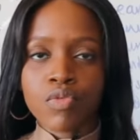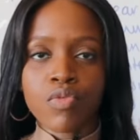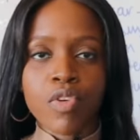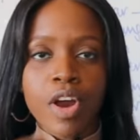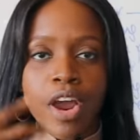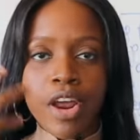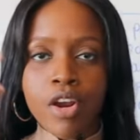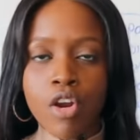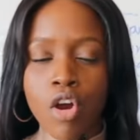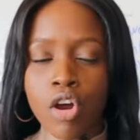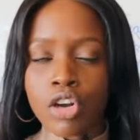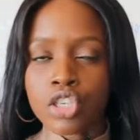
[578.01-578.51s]

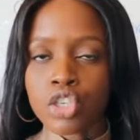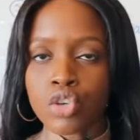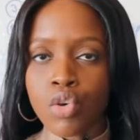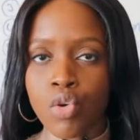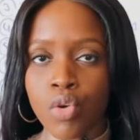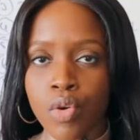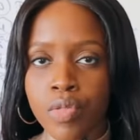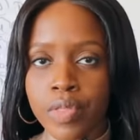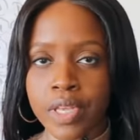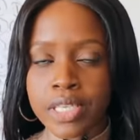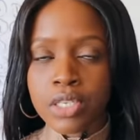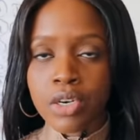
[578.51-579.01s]
write an
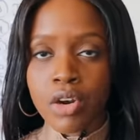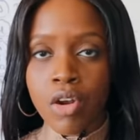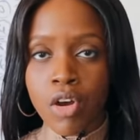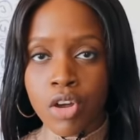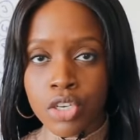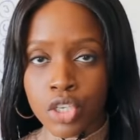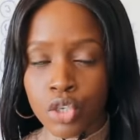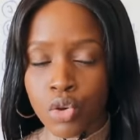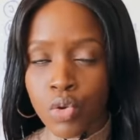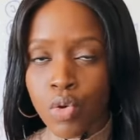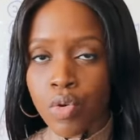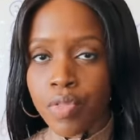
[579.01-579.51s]
article on this and an
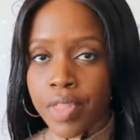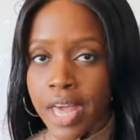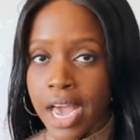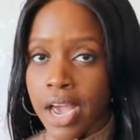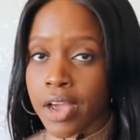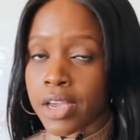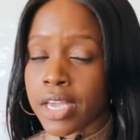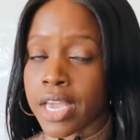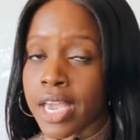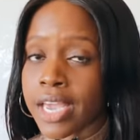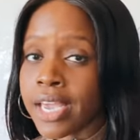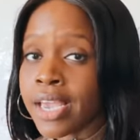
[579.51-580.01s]
article on that,
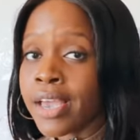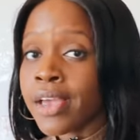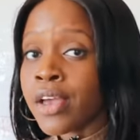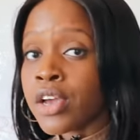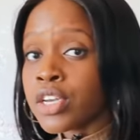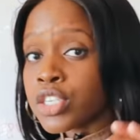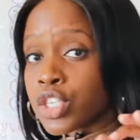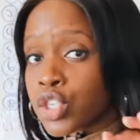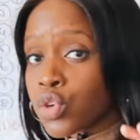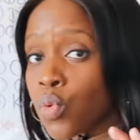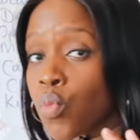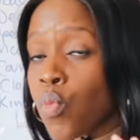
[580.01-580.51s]
okay?
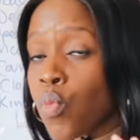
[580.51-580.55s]
So